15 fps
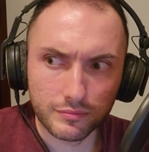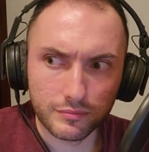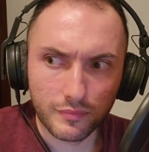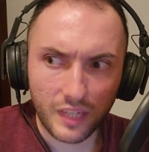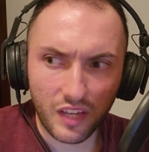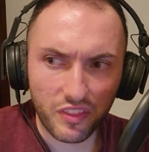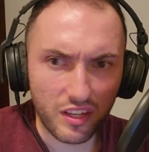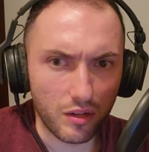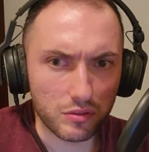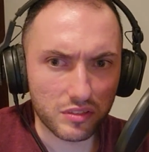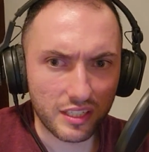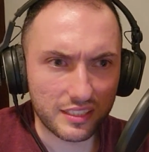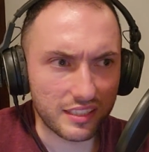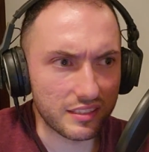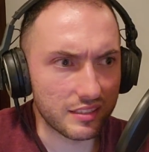I think I was
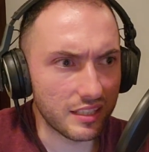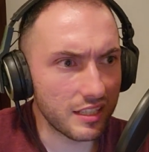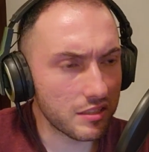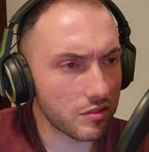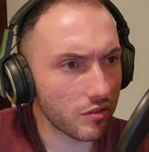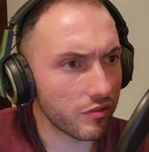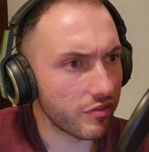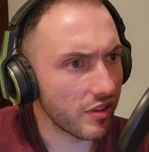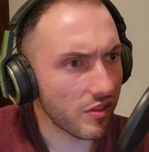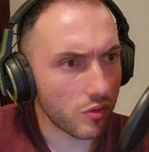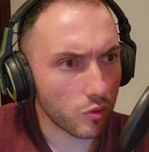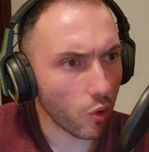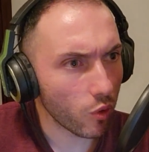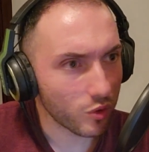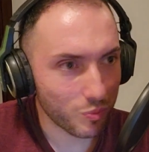like the 6th or 5th
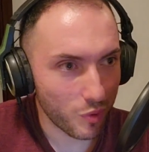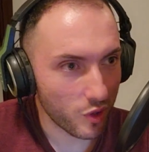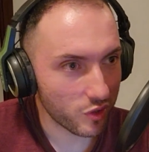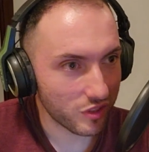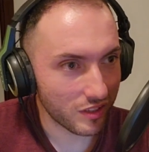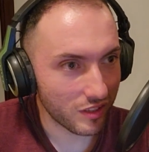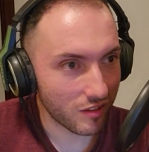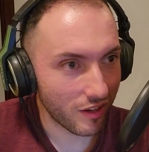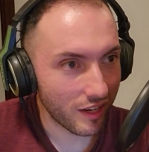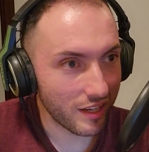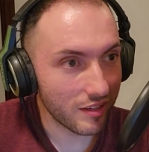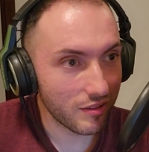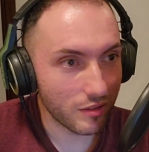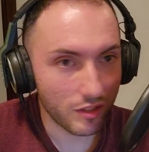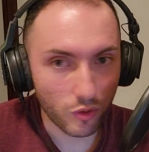tallest person in the
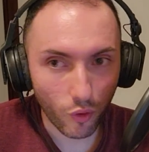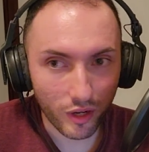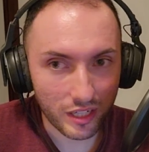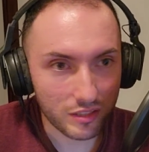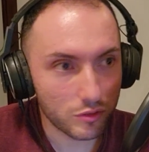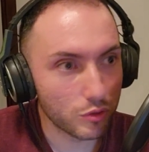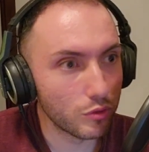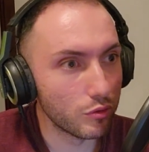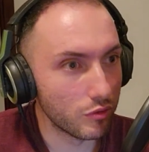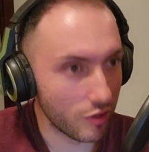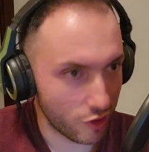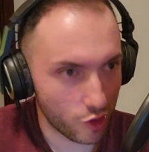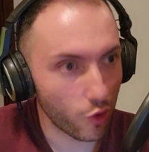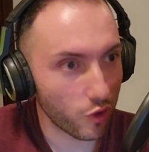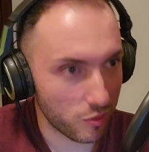grade going to the
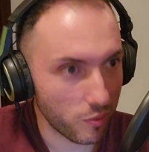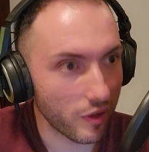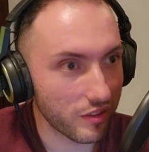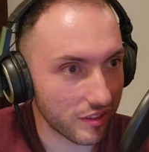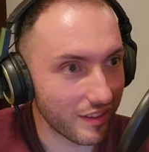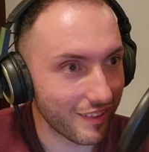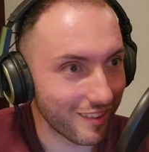shortest person in the